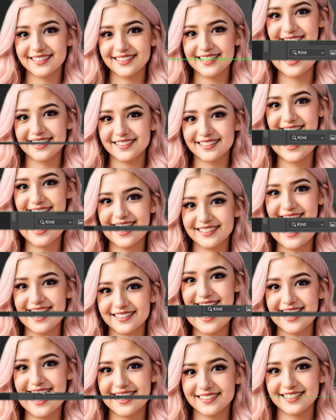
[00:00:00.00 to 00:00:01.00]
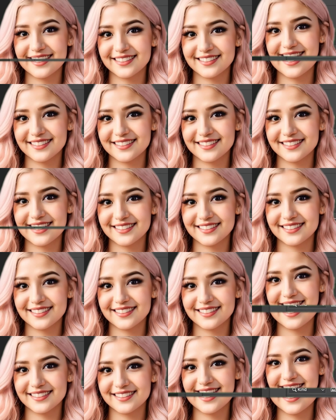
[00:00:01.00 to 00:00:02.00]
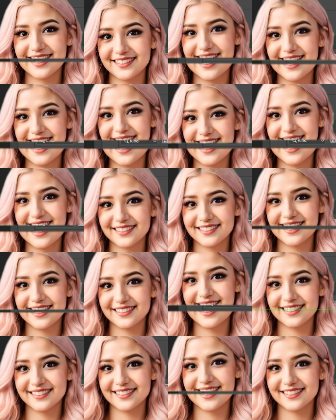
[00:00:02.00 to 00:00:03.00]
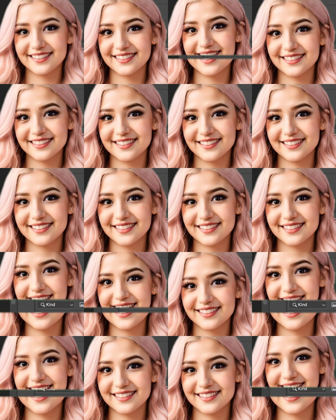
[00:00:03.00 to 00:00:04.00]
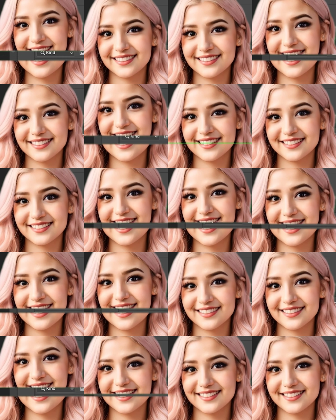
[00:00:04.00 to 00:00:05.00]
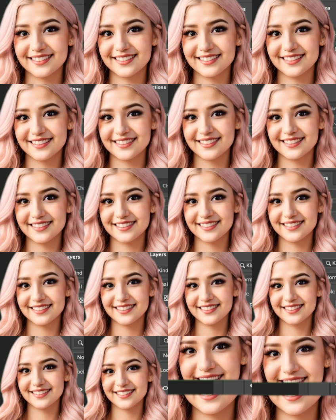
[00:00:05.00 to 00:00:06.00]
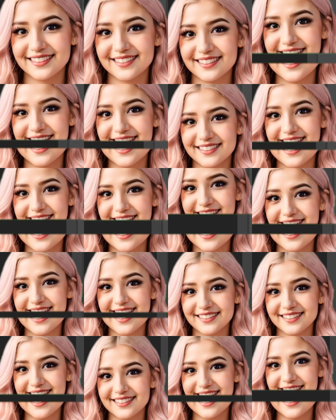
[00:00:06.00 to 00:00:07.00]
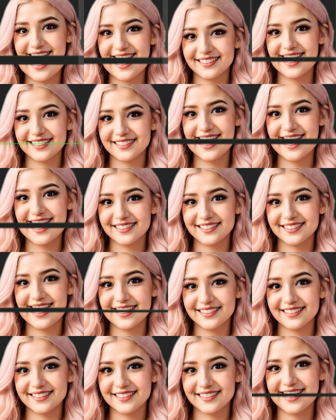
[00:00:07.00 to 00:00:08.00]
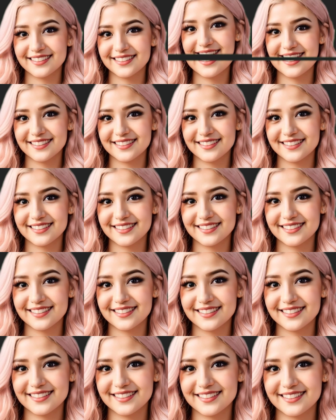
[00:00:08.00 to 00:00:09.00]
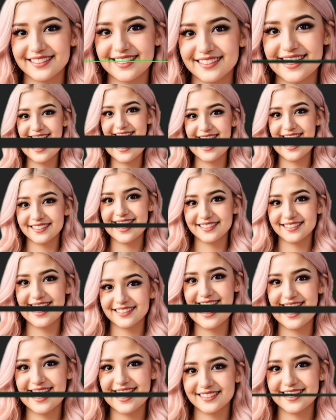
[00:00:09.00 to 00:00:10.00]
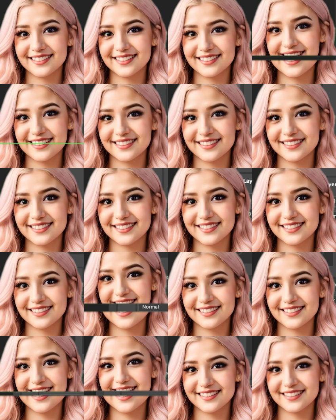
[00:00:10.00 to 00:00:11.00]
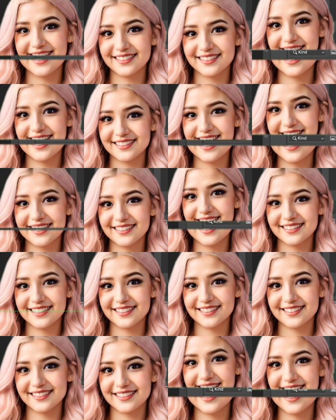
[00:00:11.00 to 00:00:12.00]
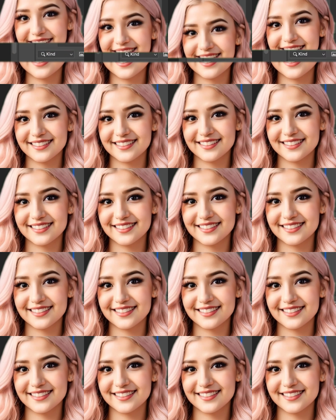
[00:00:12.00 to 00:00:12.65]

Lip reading: Let's use the Generative Fill tool to completely remove the girl from the image and recreate the background behind her. This kind of thing used to be the nightmare of retouchers everywhere. But now with the Generative Fill tool, it's just as simple as a touch of a button.